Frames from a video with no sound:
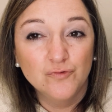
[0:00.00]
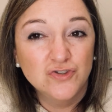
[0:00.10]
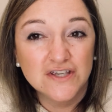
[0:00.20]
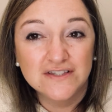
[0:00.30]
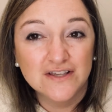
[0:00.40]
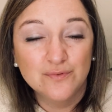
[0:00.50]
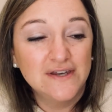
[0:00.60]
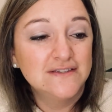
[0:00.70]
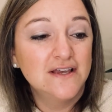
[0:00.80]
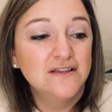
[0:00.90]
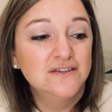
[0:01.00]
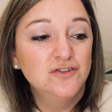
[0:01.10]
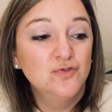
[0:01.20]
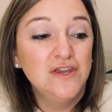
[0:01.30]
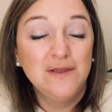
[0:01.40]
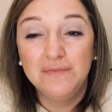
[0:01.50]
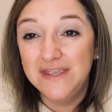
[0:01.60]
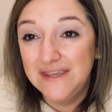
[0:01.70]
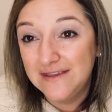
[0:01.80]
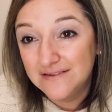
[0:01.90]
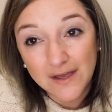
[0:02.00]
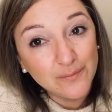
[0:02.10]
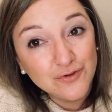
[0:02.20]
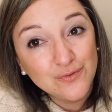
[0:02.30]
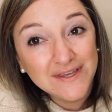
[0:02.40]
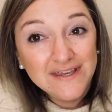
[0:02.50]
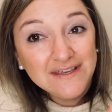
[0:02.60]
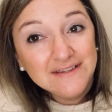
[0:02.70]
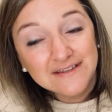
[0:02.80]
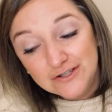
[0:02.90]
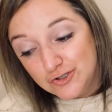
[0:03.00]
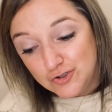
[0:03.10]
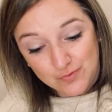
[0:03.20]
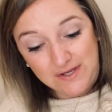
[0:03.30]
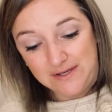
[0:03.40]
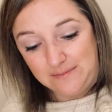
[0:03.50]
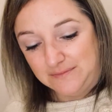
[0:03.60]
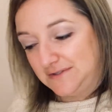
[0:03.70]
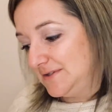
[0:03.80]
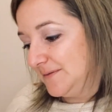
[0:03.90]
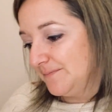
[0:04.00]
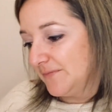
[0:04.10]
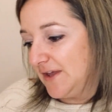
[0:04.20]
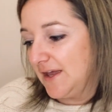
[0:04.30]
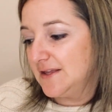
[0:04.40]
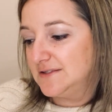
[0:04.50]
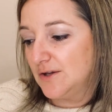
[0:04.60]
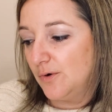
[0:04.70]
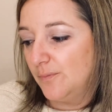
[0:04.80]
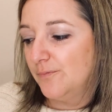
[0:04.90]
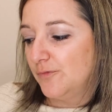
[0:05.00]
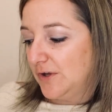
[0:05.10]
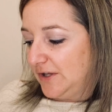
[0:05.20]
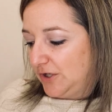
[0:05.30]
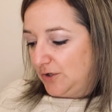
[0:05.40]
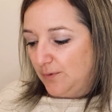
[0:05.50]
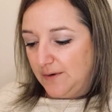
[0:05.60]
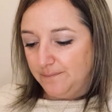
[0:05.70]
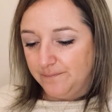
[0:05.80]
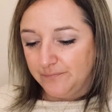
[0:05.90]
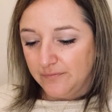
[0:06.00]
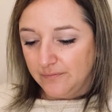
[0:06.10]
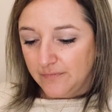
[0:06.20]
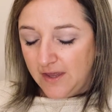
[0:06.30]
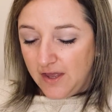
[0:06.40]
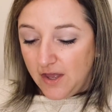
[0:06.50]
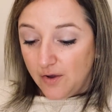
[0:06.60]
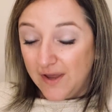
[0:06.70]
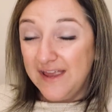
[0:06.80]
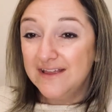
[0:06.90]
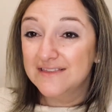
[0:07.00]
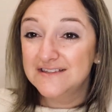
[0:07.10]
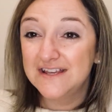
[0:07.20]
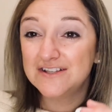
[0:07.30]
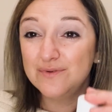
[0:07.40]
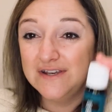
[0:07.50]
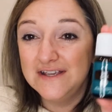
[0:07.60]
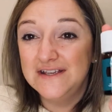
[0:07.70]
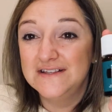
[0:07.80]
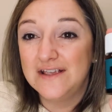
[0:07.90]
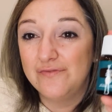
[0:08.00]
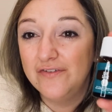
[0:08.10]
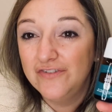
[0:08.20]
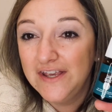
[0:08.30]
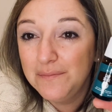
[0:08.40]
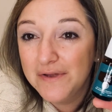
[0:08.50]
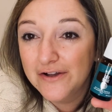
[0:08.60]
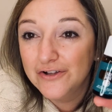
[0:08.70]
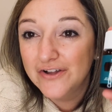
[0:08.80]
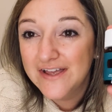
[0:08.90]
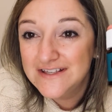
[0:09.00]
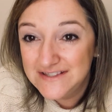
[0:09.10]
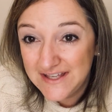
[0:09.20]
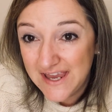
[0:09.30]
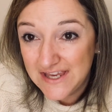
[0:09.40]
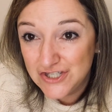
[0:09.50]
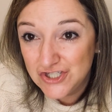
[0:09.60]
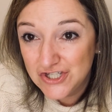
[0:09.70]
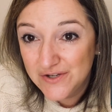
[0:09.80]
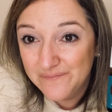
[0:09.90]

Just does what it says, Dream Ease, helps you ease into dreams. And so, really good one. Okay, this next one is a 15 ml Sage.